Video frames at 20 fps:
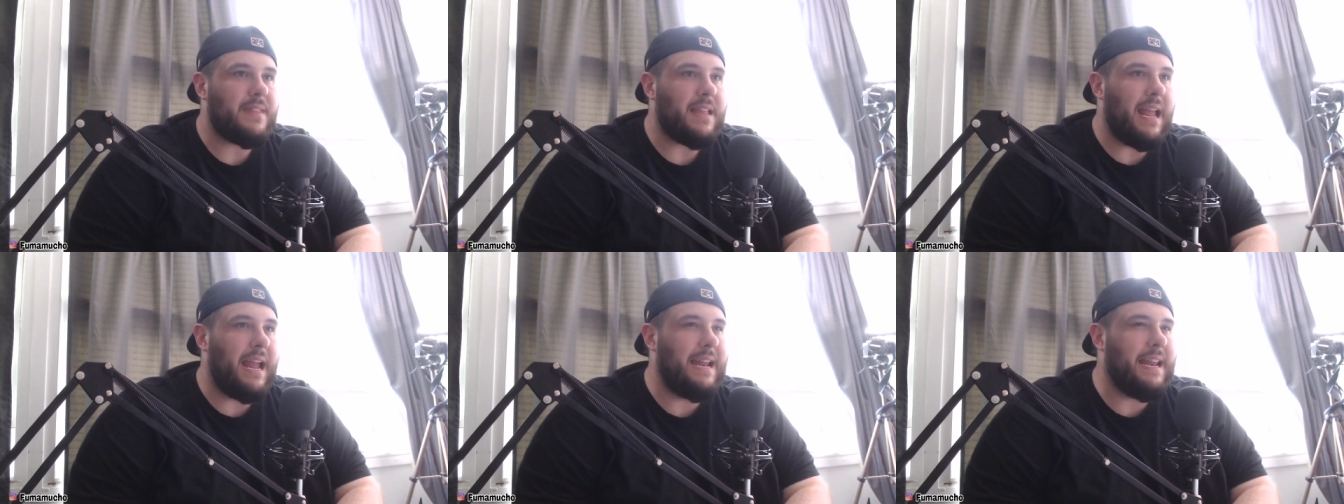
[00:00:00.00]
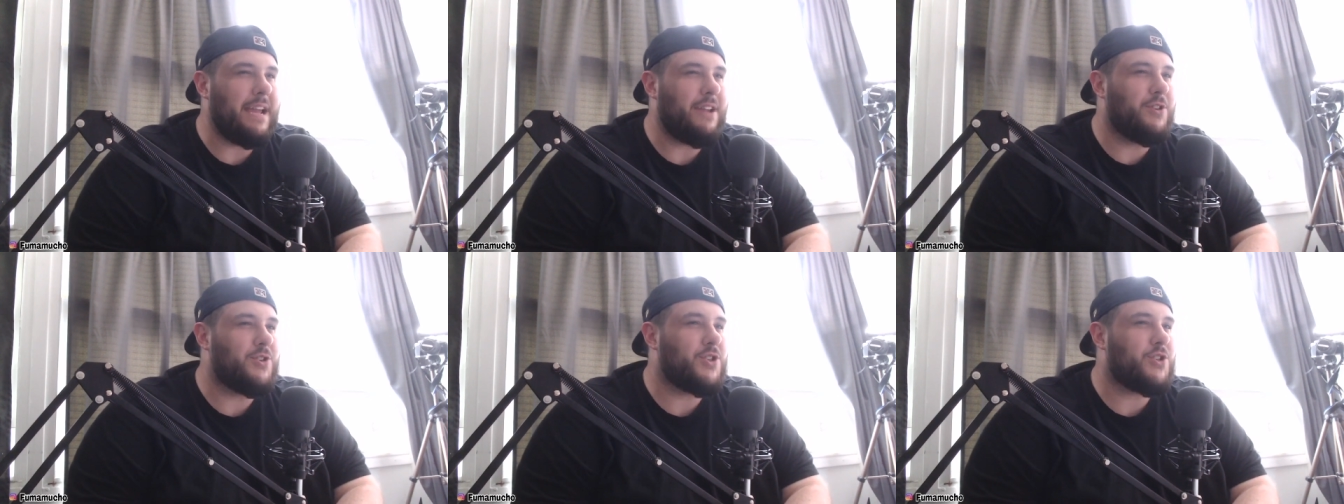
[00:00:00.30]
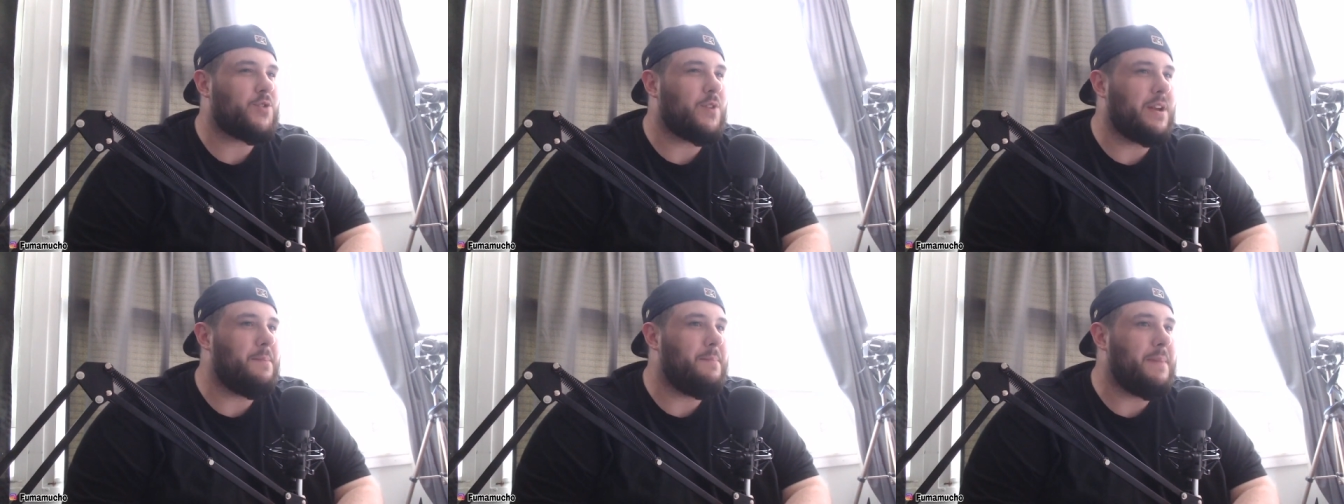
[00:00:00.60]
And now you're just
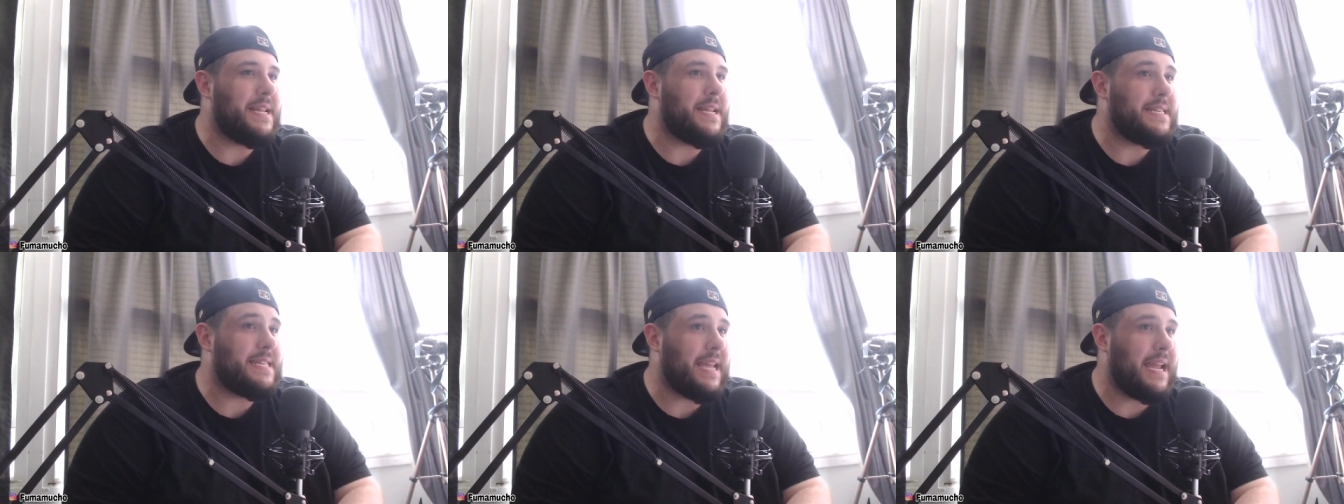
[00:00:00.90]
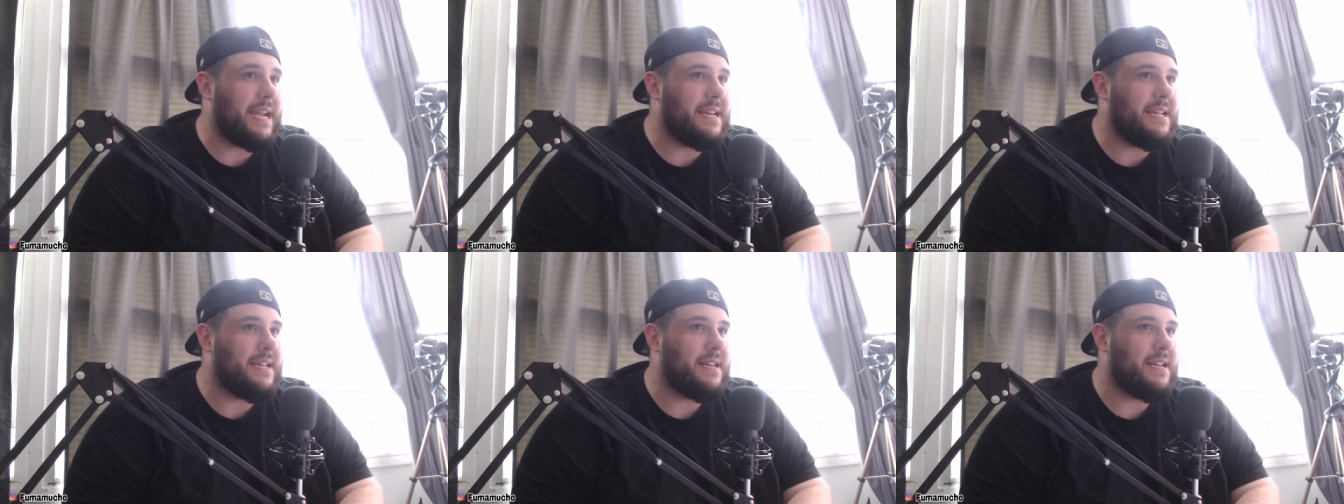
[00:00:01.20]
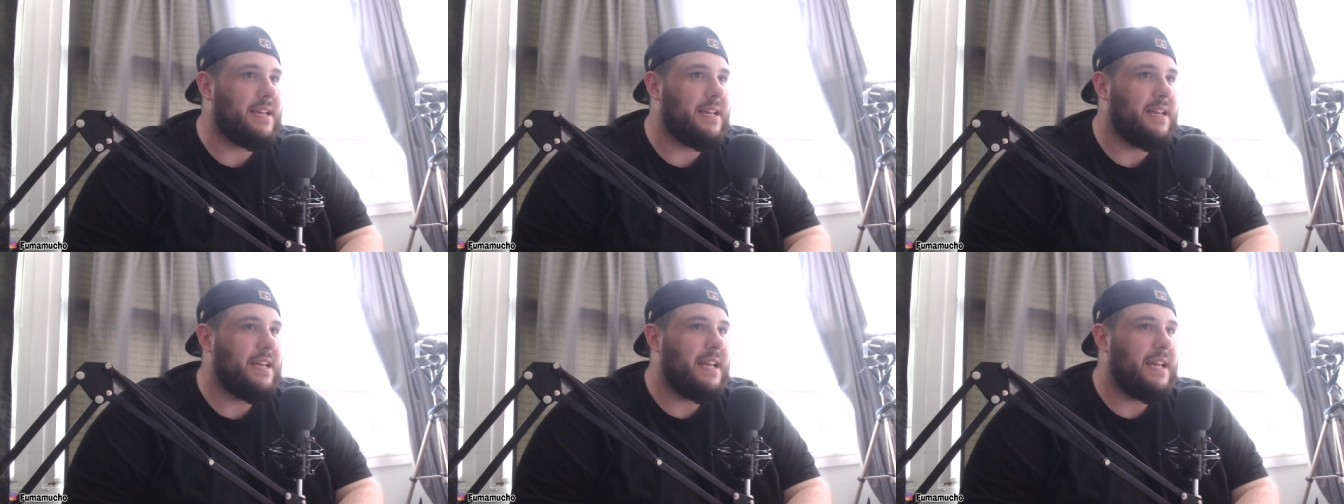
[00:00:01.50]
trying to maintain it.
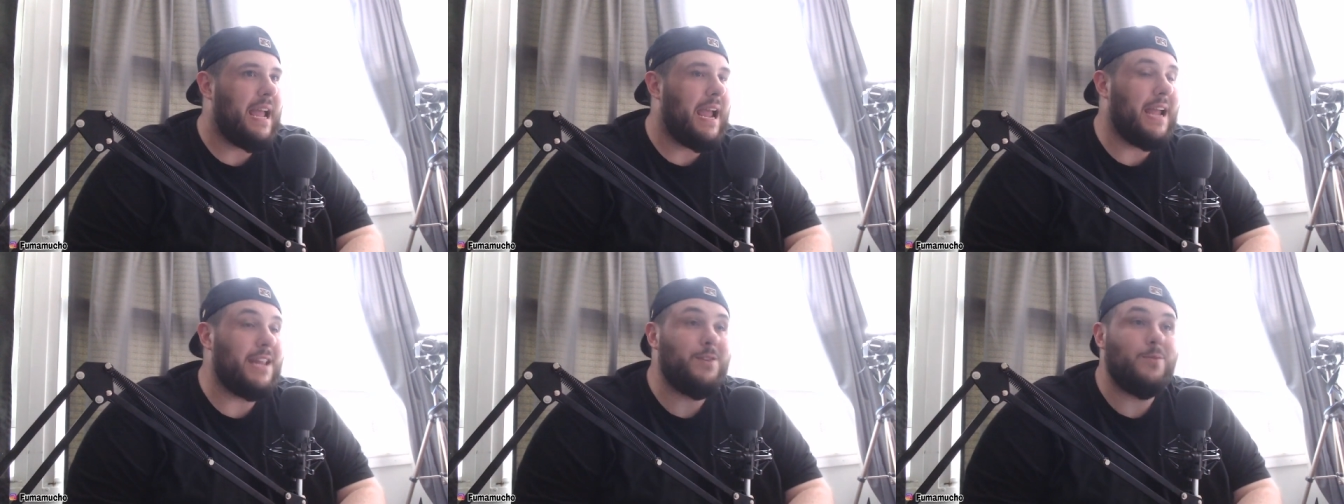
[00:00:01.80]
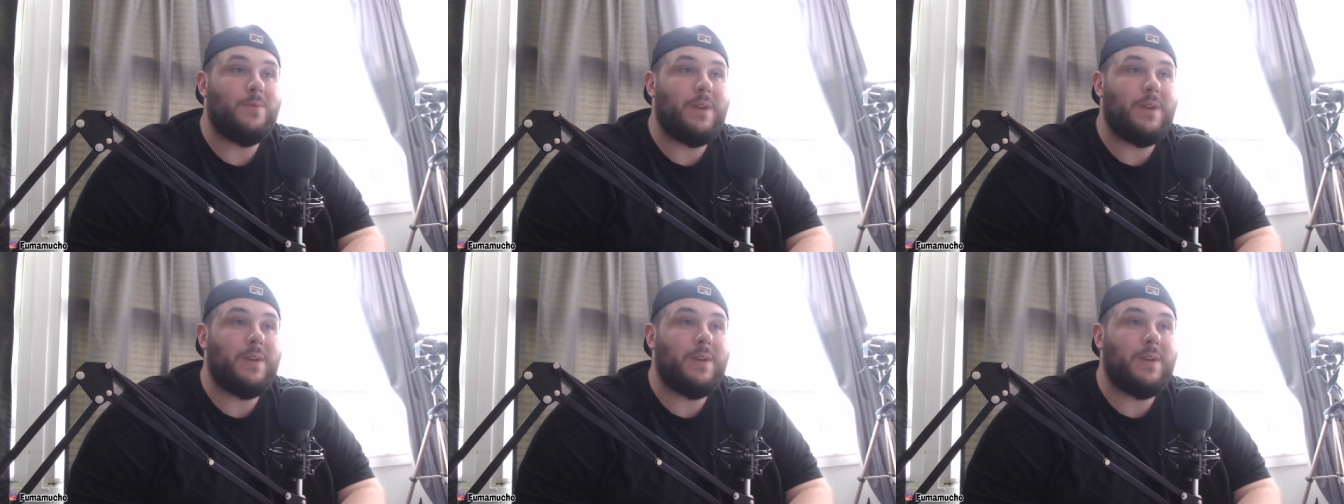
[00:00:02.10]
And you